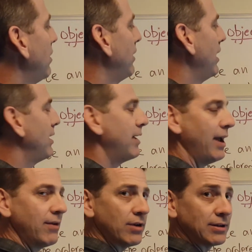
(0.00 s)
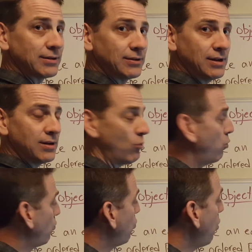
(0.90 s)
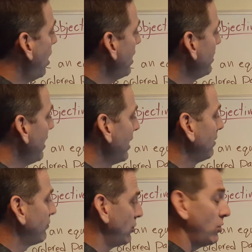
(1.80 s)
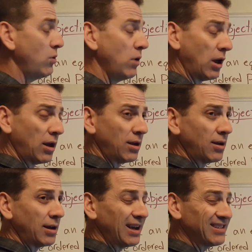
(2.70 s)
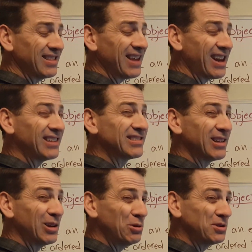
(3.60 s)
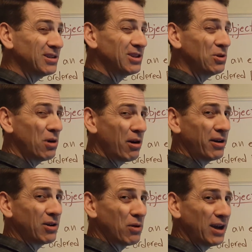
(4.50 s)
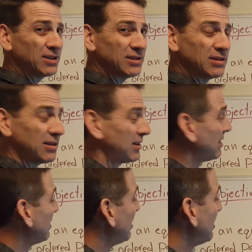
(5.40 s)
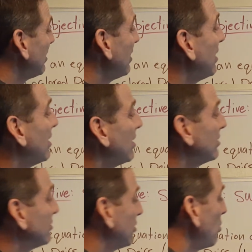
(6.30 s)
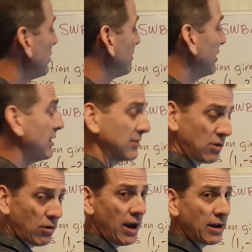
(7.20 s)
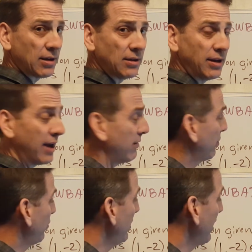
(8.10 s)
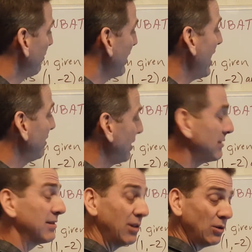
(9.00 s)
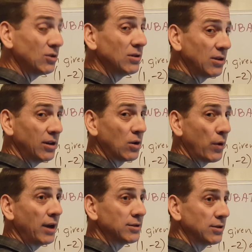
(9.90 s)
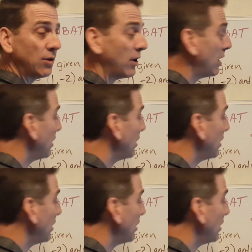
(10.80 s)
They gave us, isn't 1 -2? Isn't that a solution to our equation? So is this, correct? -3 negative. That is a solution to the equation too.